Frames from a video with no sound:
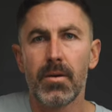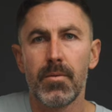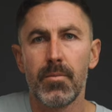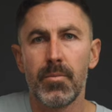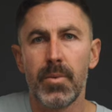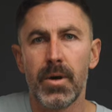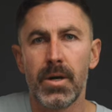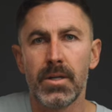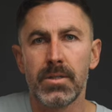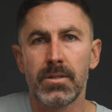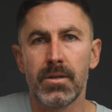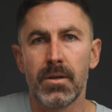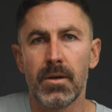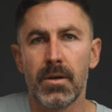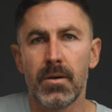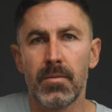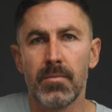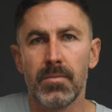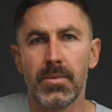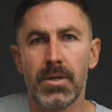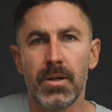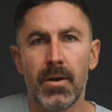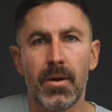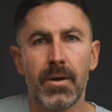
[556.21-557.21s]
but
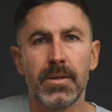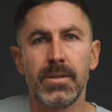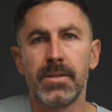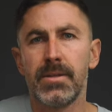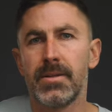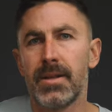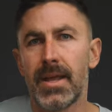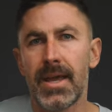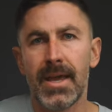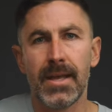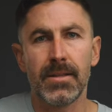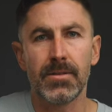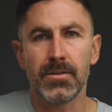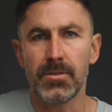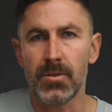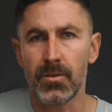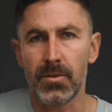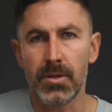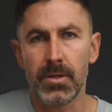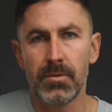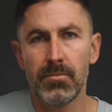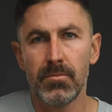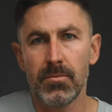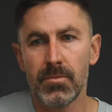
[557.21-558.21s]
you know, I didn't hate
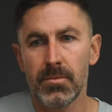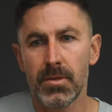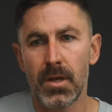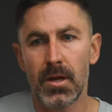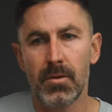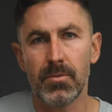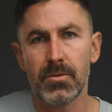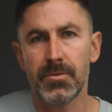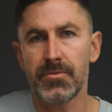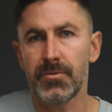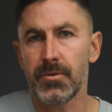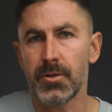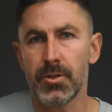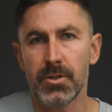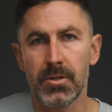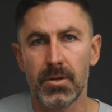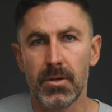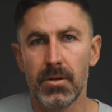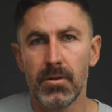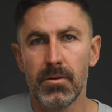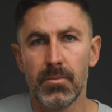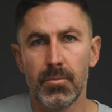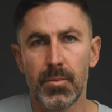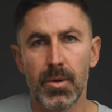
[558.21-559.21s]
Sony. That was for
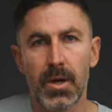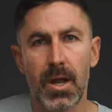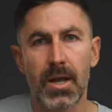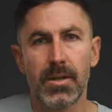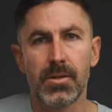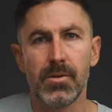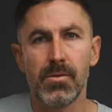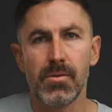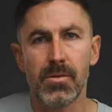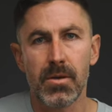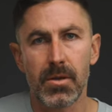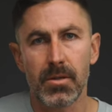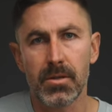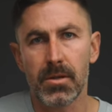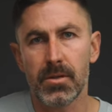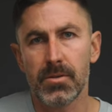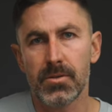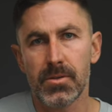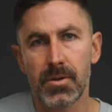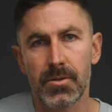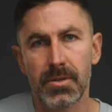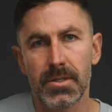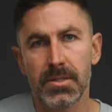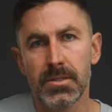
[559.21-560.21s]
sure. But I do think that
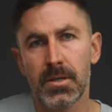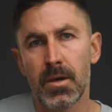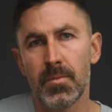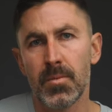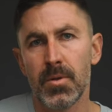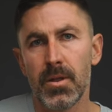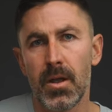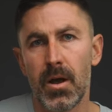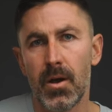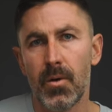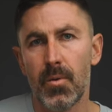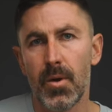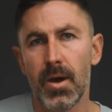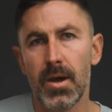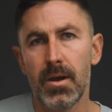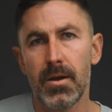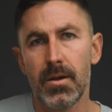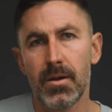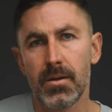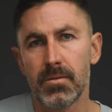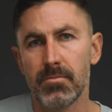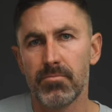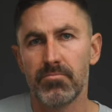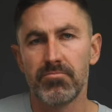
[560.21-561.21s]
Sony's come a long way
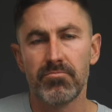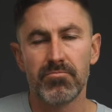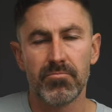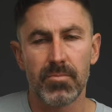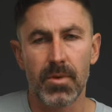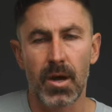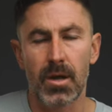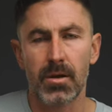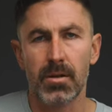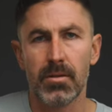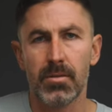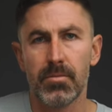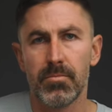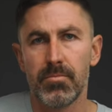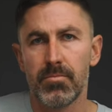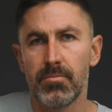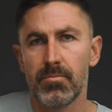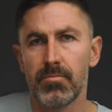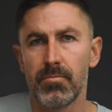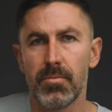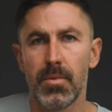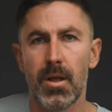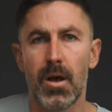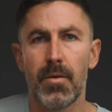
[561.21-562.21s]
and gotten
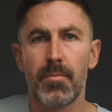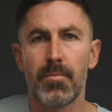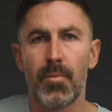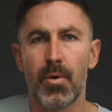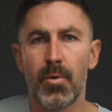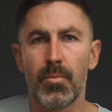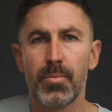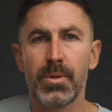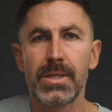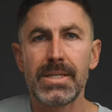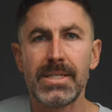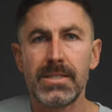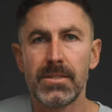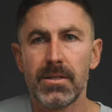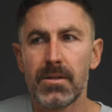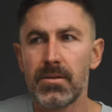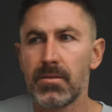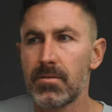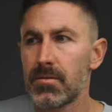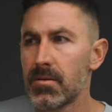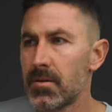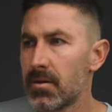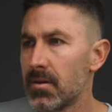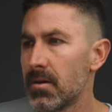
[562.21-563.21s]
a lot more
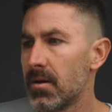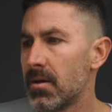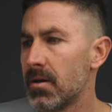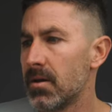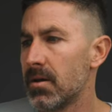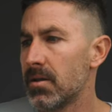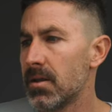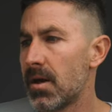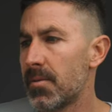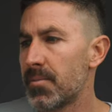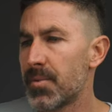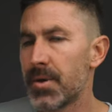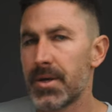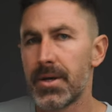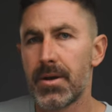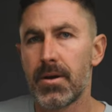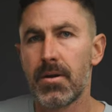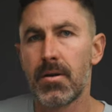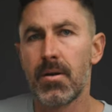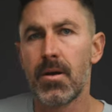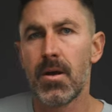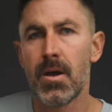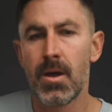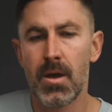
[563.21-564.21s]
pleasing, a lot
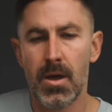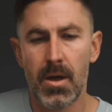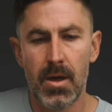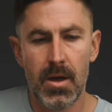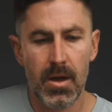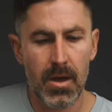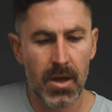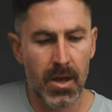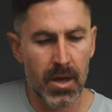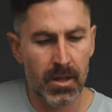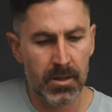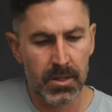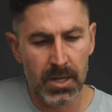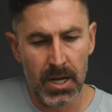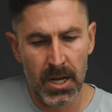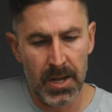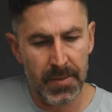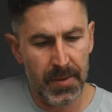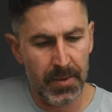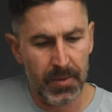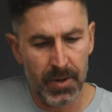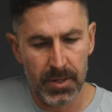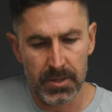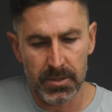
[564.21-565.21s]
prettier. And
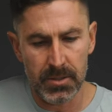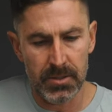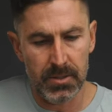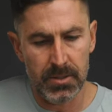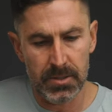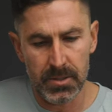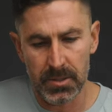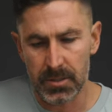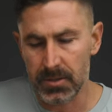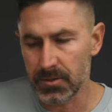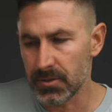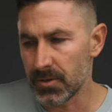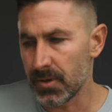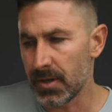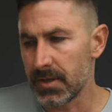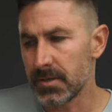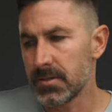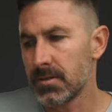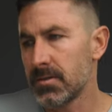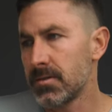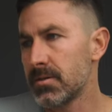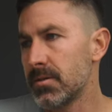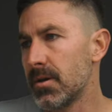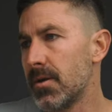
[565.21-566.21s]
dynamic range on this thing is great.
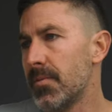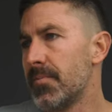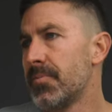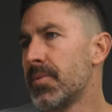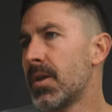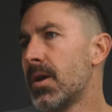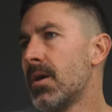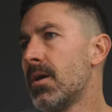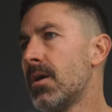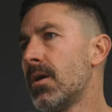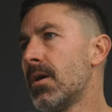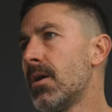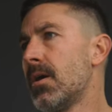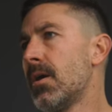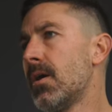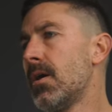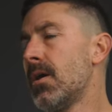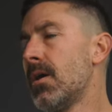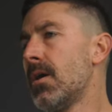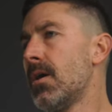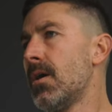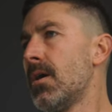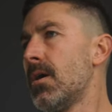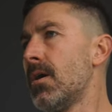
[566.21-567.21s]
So
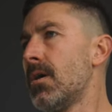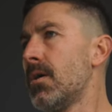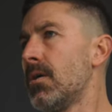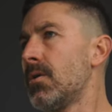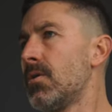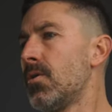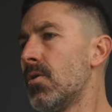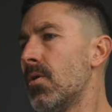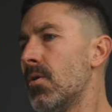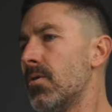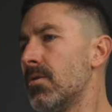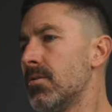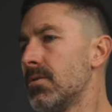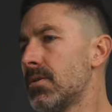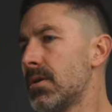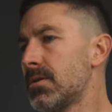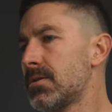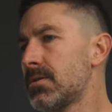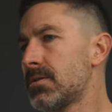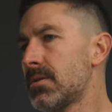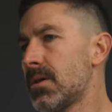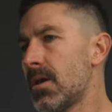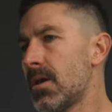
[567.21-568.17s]
cool. Let's